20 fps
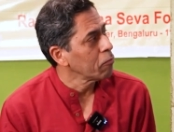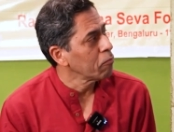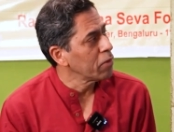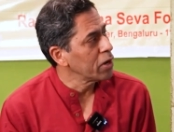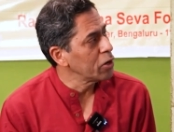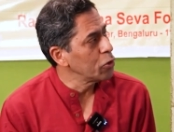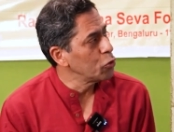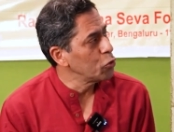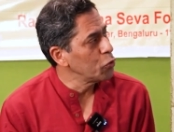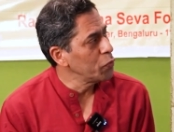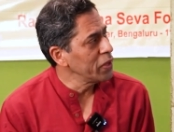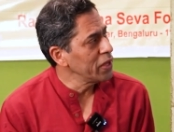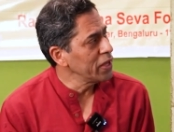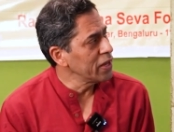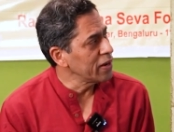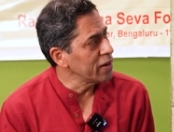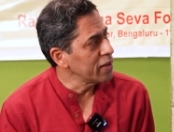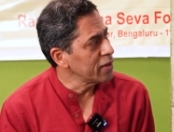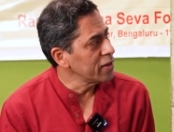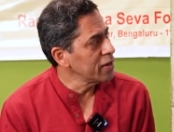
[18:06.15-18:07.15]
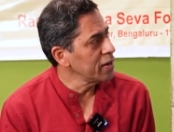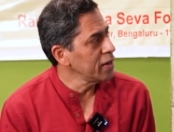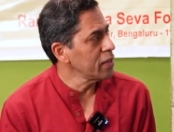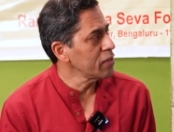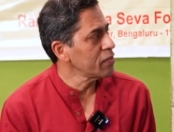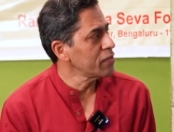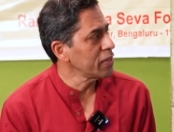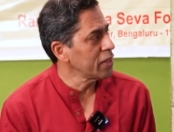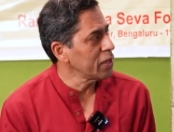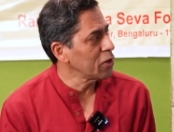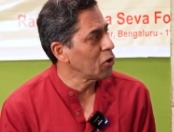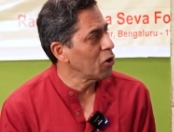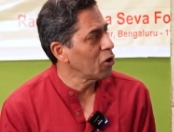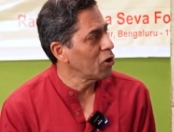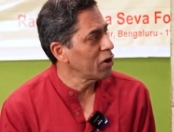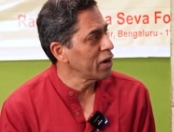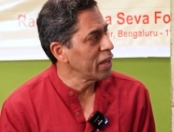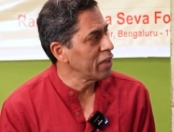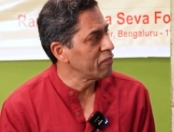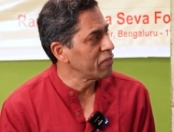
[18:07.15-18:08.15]
But do we really see
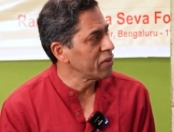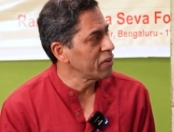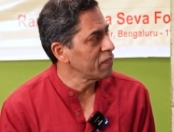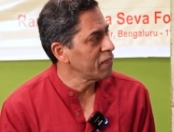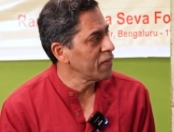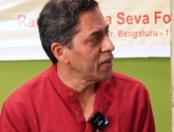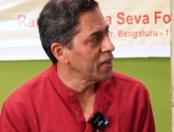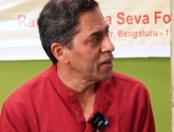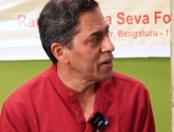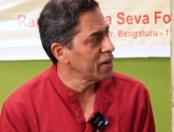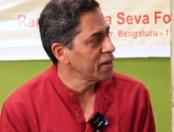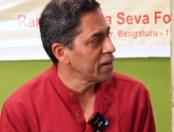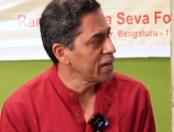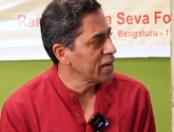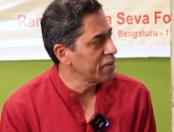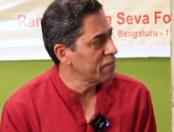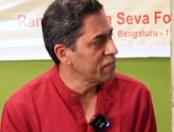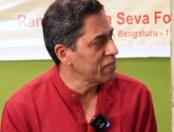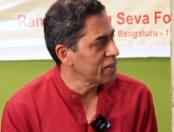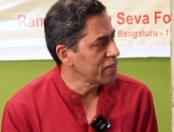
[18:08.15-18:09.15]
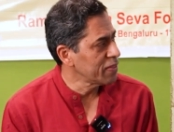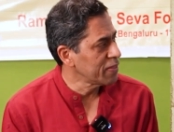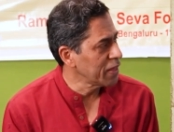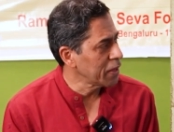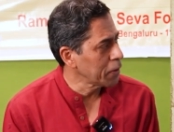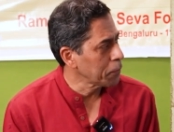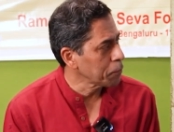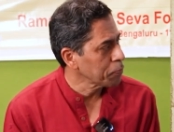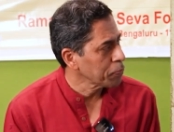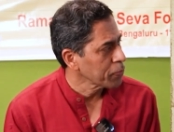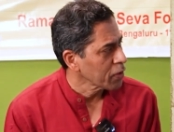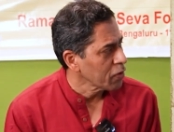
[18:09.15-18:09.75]
God everywhere and in everything?